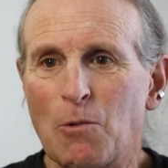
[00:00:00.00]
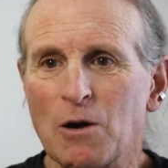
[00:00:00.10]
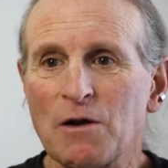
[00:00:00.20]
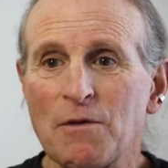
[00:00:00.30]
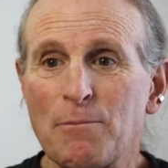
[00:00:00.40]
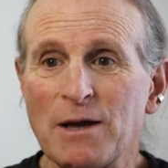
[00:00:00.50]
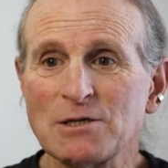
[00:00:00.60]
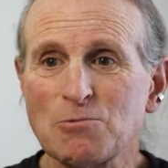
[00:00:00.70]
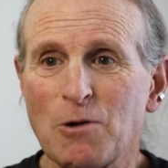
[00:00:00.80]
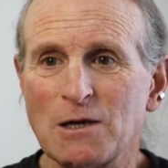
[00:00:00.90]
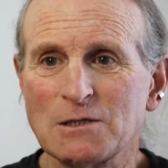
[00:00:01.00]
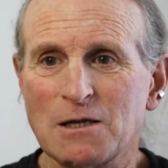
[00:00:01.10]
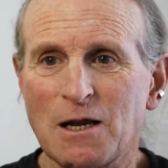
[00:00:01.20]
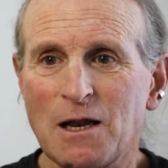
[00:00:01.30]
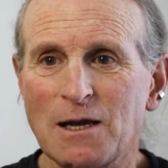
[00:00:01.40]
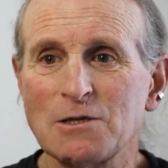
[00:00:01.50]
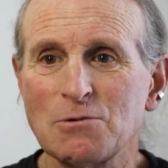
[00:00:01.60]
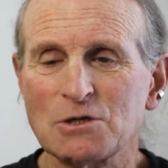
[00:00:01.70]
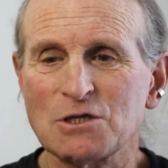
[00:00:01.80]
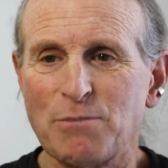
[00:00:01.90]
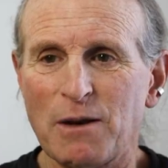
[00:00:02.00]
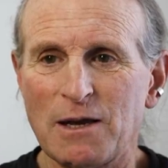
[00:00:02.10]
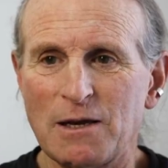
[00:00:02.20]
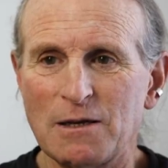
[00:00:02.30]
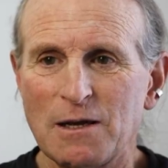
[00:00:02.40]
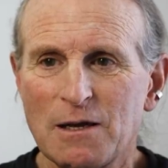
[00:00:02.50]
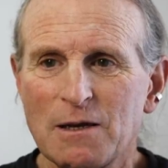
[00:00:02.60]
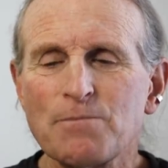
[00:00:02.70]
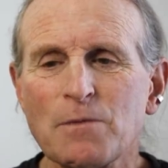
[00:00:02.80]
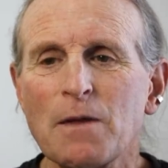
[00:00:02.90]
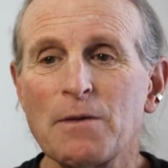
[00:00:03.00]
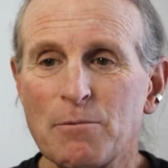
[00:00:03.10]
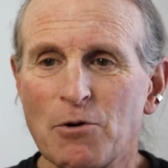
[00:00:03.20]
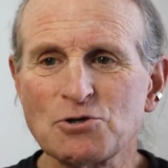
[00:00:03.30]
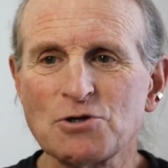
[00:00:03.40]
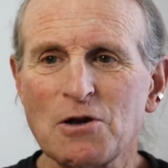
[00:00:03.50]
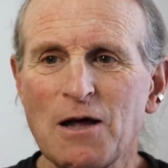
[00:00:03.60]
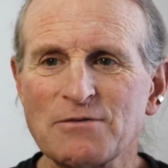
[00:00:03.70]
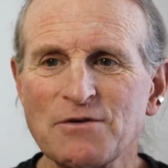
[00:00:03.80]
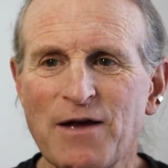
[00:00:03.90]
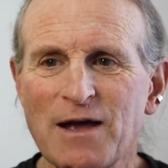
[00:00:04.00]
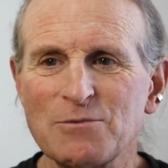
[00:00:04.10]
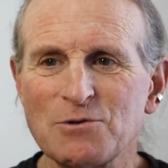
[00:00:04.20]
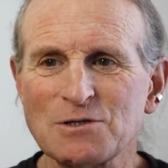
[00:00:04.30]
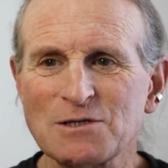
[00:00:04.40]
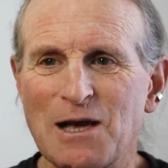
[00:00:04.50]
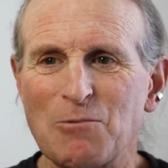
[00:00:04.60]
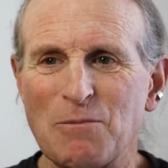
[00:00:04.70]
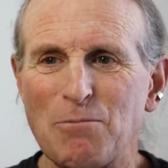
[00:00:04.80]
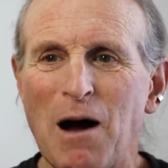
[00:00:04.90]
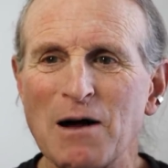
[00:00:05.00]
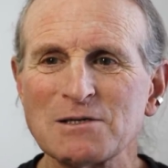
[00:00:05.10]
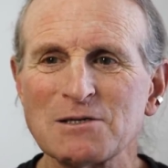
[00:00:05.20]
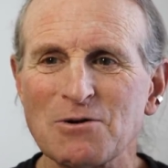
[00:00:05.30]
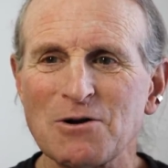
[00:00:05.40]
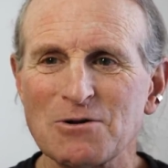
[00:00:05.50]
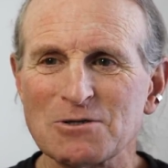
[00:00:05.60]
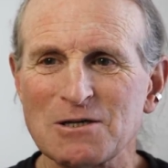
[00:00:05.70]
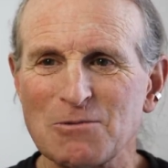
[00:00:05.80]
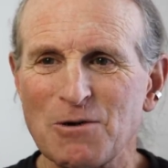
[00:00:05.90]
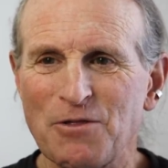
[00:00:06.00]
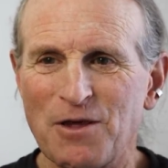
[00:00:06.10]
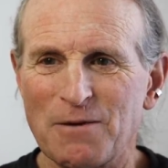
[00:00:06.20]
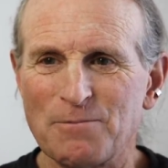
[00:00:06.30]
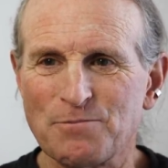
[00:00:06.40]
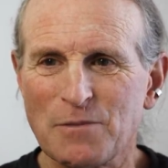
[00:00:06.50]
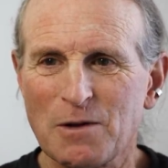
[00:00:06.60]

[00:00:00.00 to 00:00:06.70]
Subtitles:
One of the best ways that I like to explain the emotional lives of animals is that we bond so closely with them.